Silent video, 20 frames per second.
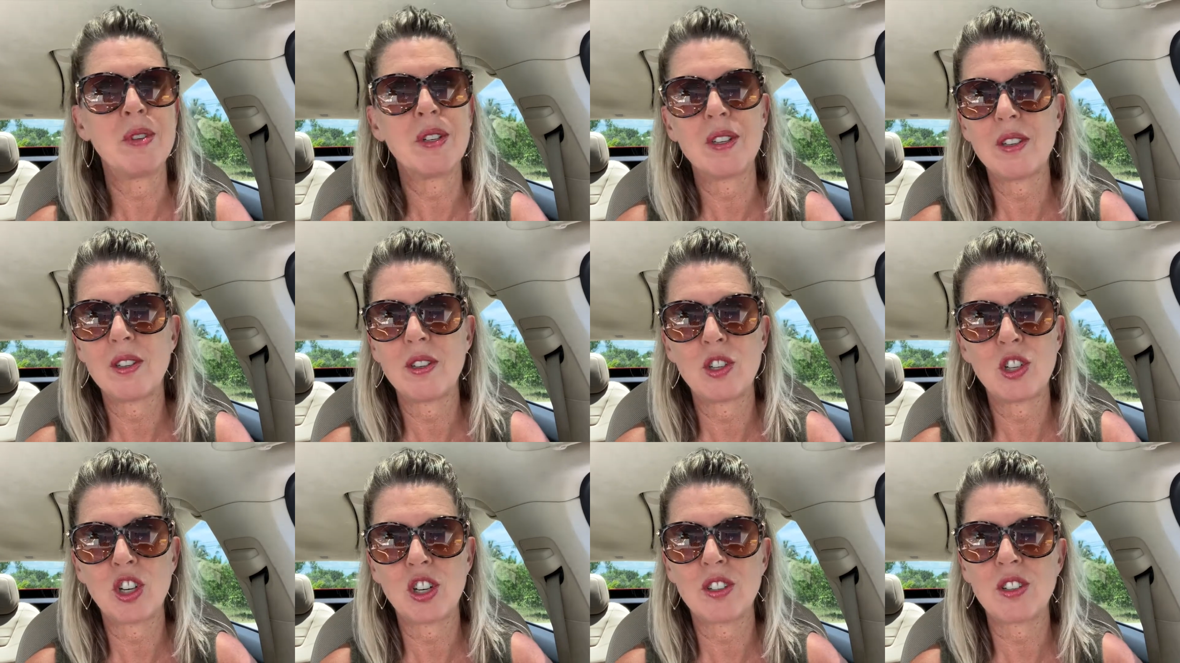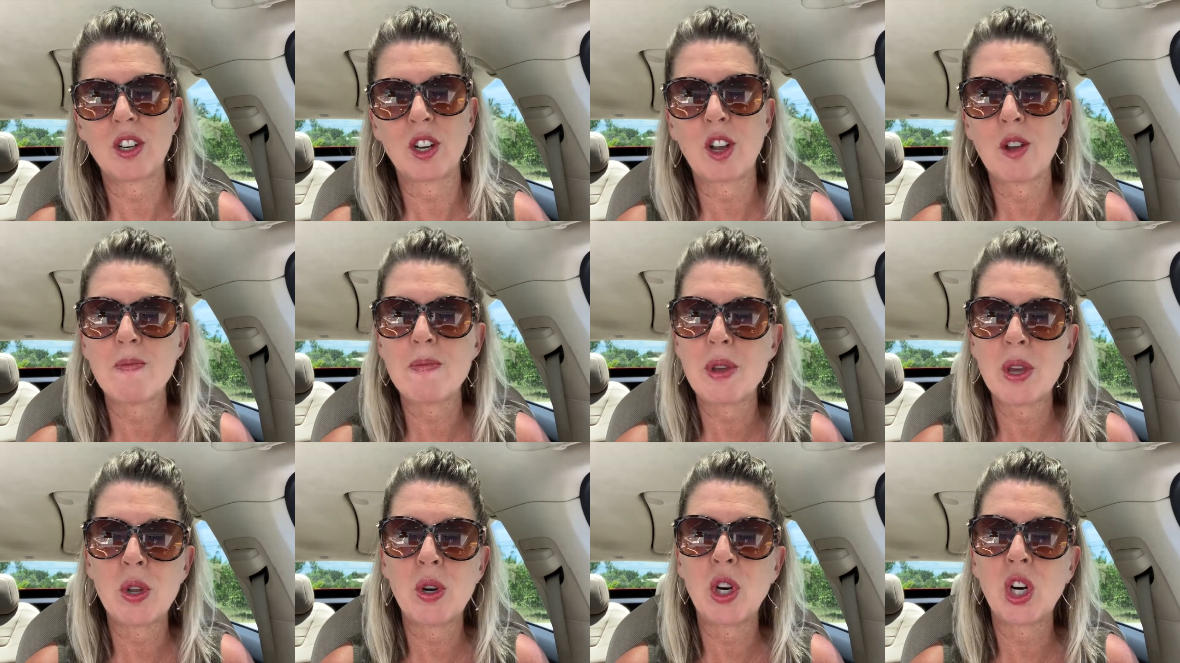this is just a
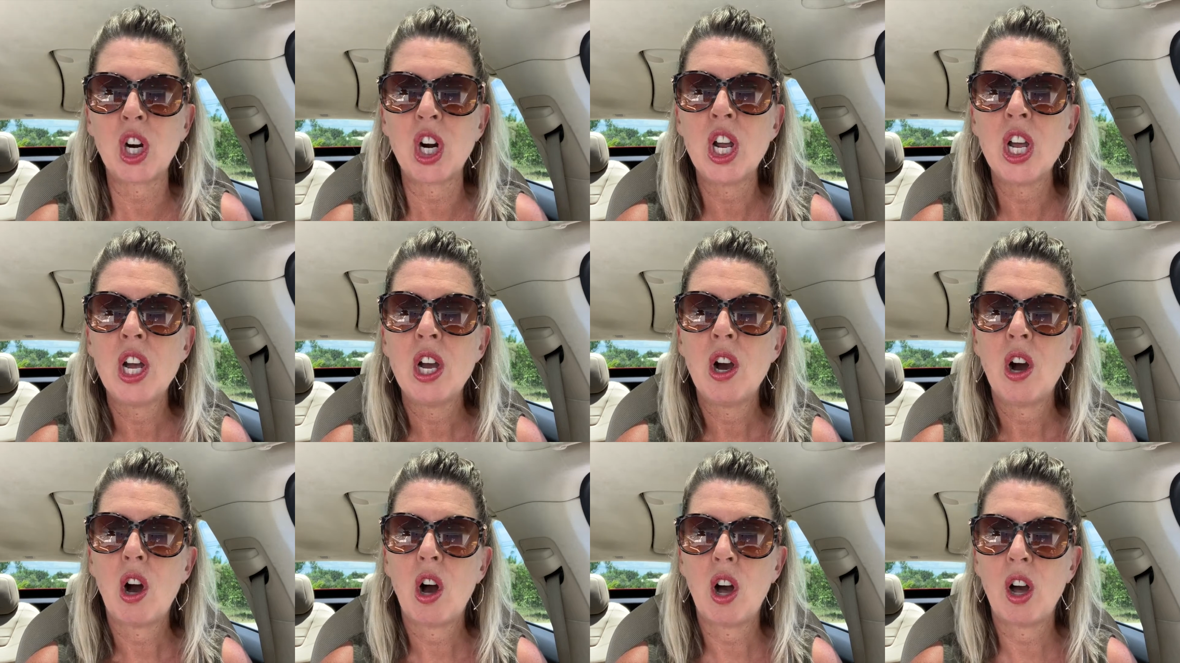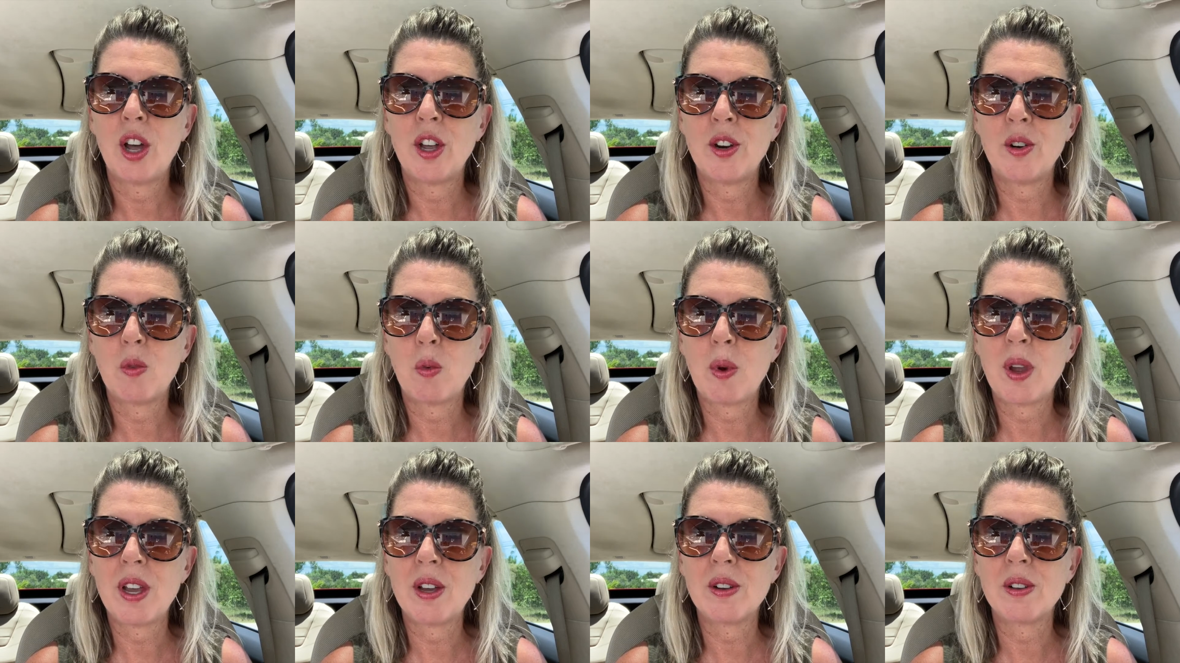computer on
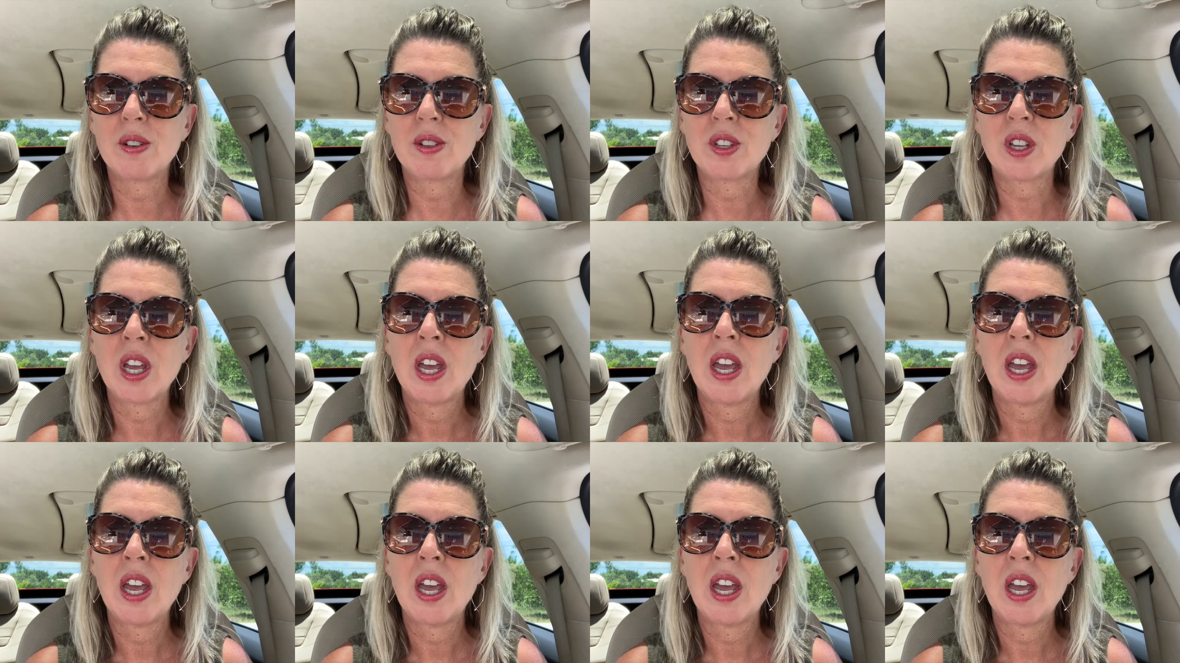wheels.